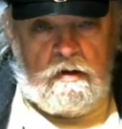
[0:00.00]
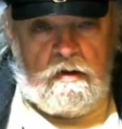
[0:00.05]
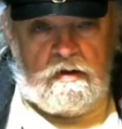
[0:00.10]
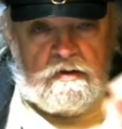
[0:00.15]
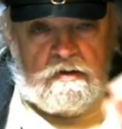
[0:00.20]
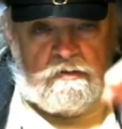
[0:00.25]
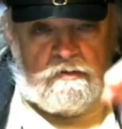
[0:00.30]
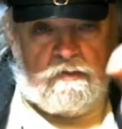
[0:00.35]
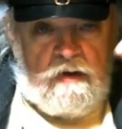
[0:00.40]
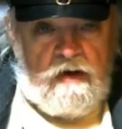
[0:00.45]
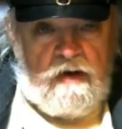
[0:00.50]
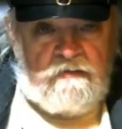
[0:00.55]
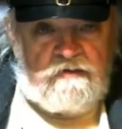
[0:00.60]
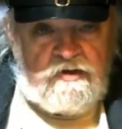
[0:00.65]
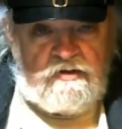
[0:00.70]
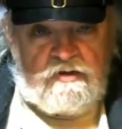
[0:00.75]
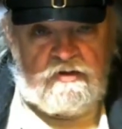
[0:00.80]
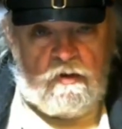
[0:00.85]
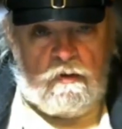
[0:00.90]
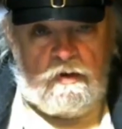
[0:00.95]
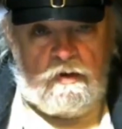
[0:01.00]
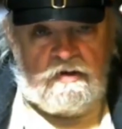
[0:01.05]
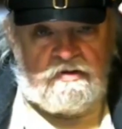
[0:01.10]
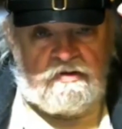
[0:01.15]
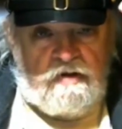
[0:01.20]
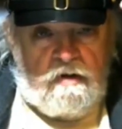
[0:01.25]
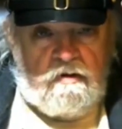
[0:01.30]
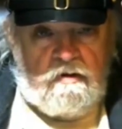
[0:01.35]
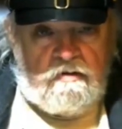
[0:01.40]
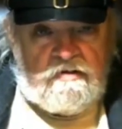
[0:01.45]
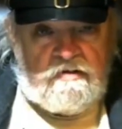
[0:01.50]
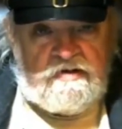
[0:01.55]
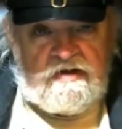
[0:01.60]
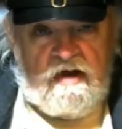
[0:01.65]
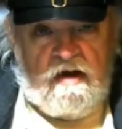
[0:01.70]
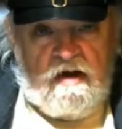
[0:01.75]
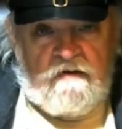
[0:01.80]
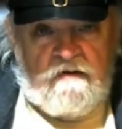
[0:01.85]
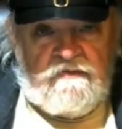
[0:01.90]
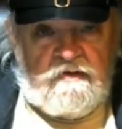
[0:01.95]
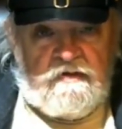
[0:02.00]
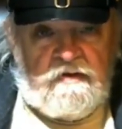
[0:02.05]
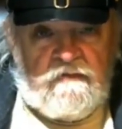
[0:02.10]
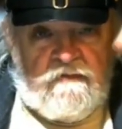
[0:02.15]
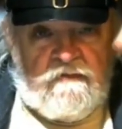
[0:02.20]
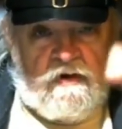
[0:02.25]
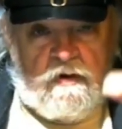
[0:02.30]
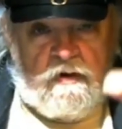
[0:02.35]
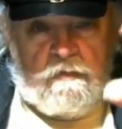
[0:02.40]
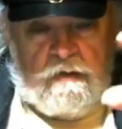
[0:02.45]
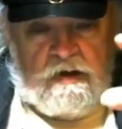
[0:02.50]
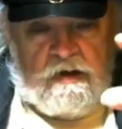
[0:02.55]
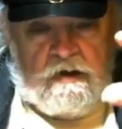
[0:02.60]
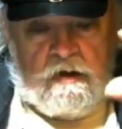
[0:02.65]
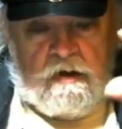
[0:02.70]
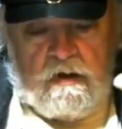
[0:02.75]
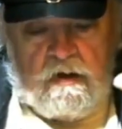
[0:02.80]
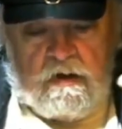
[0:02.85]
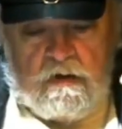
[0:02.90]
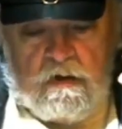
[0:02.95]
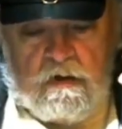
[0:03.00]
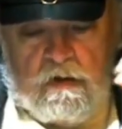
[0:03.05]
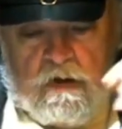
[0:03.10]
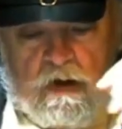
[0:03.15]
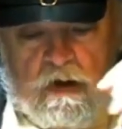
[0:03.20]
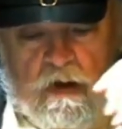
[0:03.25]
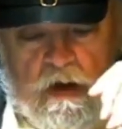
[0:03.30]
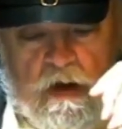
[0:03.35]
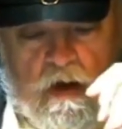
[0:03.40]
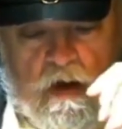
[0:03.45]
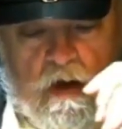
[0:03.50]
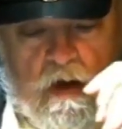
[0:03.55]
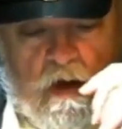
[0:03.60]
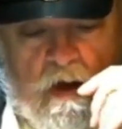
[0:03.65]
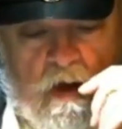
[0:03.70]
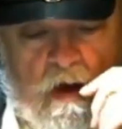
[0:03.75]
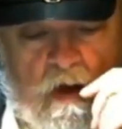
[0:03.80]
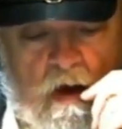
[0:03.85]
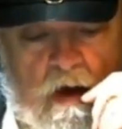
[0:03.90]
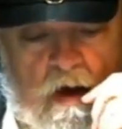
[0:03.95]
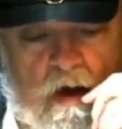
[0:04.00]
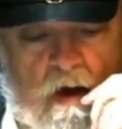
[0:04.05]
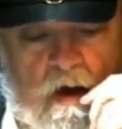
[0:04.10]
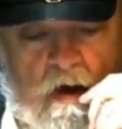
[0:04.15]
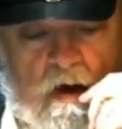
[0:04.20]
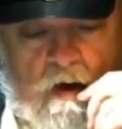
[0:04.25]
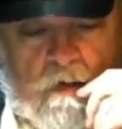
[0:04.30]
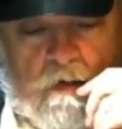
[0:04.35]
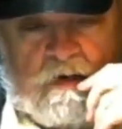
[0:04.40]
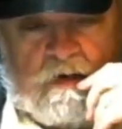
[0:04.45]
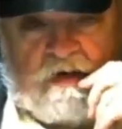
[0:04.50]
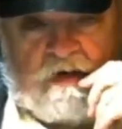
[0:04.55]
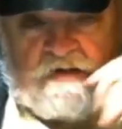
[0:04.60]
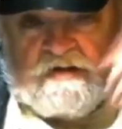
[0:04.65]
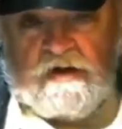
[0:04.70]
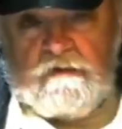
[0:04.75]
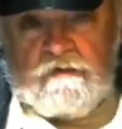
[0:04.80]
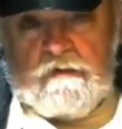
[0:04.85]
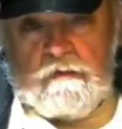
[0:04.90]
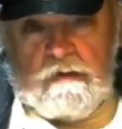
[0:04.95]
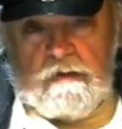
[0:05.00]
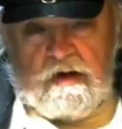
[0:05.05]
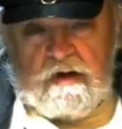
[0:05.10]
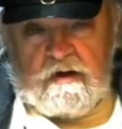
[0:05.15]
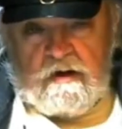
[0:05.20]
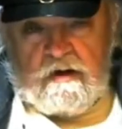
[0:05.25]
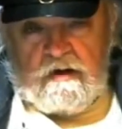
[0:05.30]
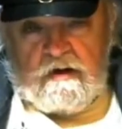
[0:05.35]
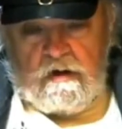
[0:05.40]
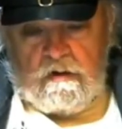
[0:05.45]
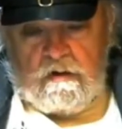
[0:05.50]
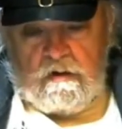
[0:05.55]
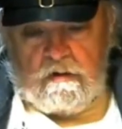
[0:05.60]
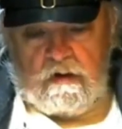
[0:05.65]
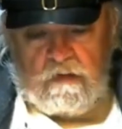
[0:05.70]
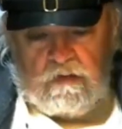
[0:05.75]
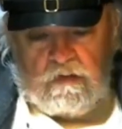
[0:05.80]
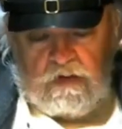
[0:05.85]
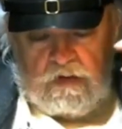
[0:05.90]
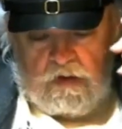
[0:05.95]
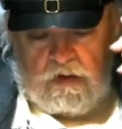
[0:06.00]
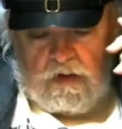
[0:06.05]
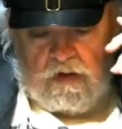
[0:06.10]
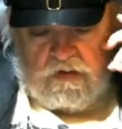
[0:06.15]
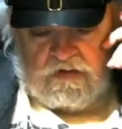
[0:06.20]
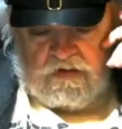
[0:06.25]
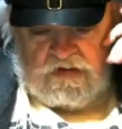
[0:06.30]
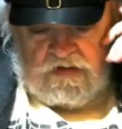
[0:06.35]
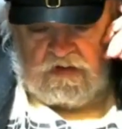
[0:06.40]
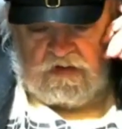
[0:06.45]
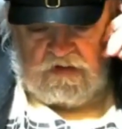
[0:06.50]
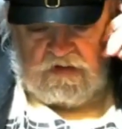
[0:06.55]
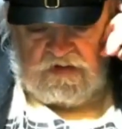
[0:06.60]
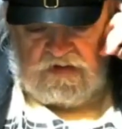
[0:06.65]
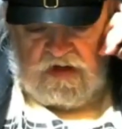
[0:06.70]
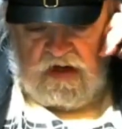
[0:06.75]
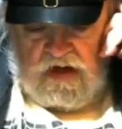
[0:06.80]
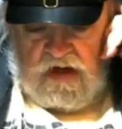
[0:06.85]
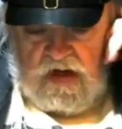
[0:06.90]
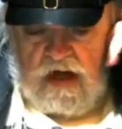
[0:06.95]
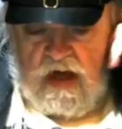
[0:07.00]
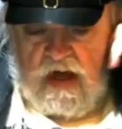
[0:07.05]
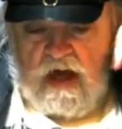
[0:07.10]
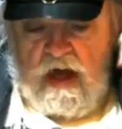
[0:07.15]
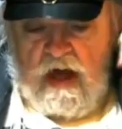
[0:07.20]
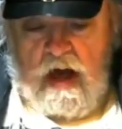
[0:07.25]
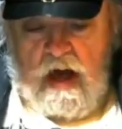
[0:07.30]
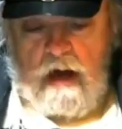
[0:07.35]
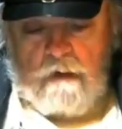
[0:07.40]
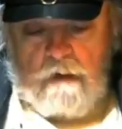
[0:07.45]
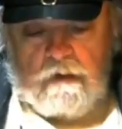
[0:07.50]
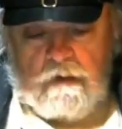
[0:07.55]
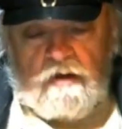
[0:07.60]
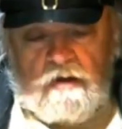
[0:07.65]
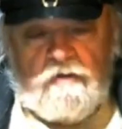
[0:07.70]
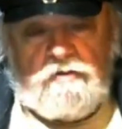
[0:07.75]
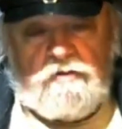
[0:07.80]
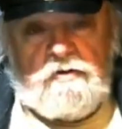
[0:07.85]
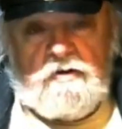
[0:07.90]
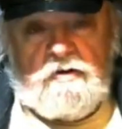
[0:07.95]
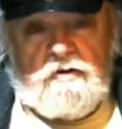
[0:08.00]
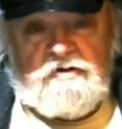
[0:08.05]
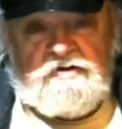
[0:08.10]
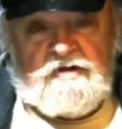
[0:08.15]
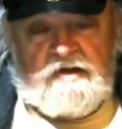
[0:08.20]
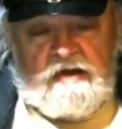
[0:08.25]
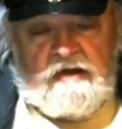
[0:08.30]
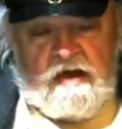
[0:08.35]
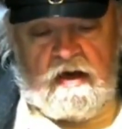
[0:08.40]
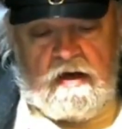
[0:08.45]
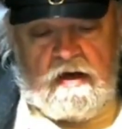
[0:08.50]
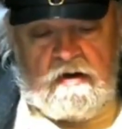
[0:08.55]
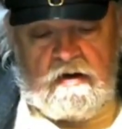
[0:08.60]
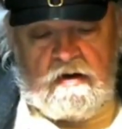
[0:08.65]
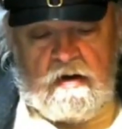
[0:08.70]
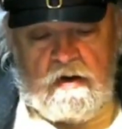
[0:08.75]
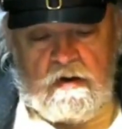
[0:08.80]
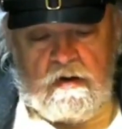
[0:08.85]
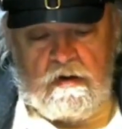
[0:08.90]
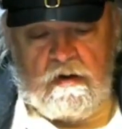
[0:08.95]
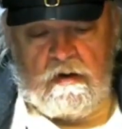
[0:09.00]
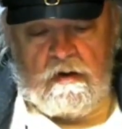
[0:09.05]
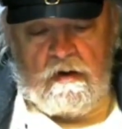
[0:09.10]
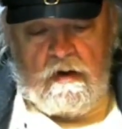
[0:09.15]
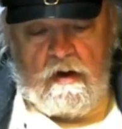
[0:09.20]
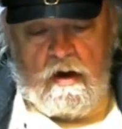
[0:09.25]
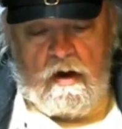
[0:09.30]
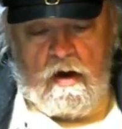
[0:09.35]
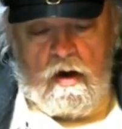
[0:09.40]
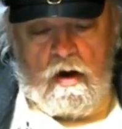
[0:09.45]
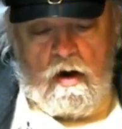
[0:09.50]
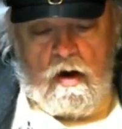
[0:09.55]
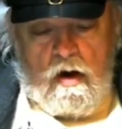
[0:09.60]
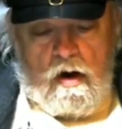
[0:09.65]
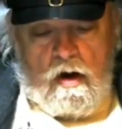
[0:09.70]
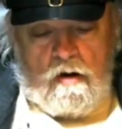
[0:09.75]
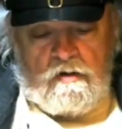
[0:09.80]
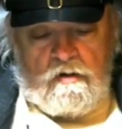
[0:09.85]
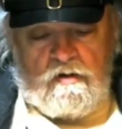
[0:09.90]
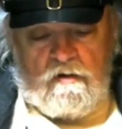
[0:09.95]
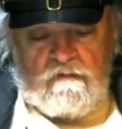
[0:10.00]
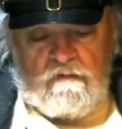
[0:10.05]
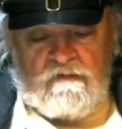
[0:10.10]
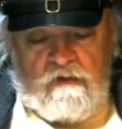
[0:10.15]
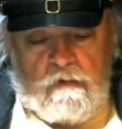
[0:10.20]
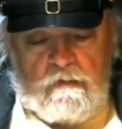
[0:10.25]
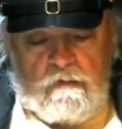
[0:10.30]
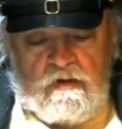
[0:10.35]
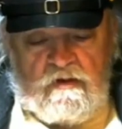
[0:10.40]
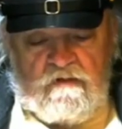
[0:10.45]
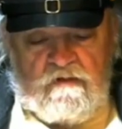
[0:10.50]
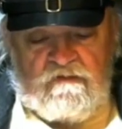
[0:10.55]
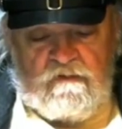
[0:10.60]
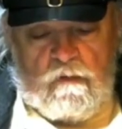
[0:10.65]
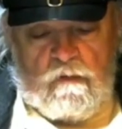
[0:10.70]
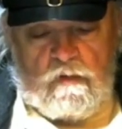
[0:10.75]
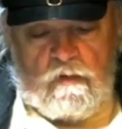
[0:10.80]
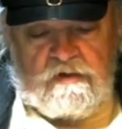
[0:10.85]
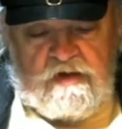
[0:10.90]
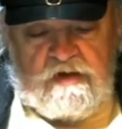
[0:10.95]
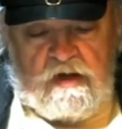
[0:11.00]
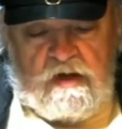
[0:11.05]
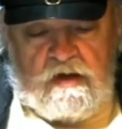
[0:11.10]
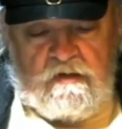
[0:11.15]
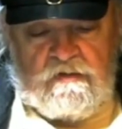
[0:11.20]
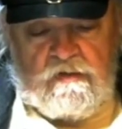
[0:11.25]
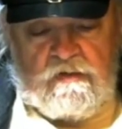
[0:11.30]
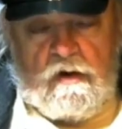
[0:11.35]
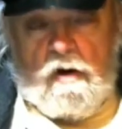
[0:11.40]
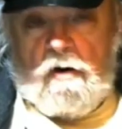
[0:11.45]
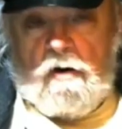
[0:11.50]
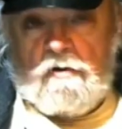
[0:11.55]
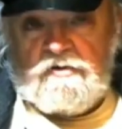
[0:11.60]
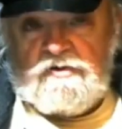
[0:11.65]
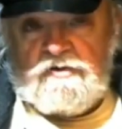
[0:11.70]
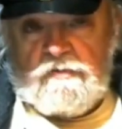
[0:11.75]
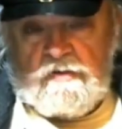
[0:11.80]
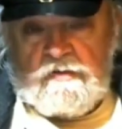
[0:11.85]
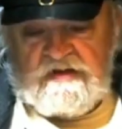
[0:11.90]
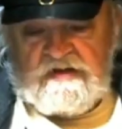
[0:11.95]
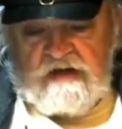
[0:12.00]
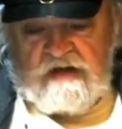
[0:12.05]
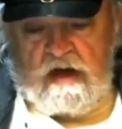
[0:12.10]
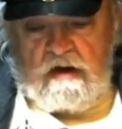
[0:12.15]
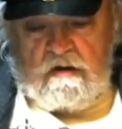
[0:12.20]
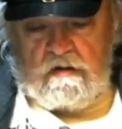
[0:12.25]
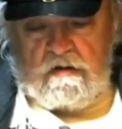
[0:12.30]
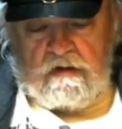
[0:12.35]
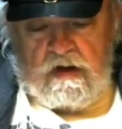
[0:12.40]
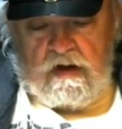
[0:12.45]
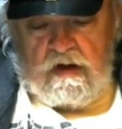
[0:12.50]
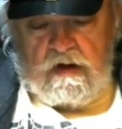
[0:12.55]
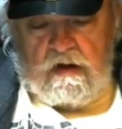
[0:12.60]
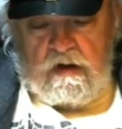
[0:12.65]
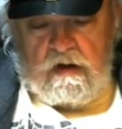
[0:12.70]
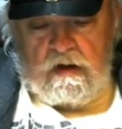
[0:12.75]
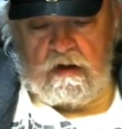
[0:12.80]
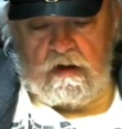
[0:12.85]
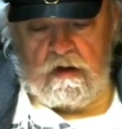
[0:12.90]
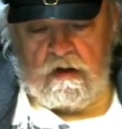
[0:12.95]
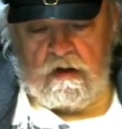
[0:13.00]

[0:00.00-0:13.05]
because we have to show each other stuff at the very beginning. Because everybody can hear everything else that you say. I'm going to do this again on November the 14th, also a Saturday,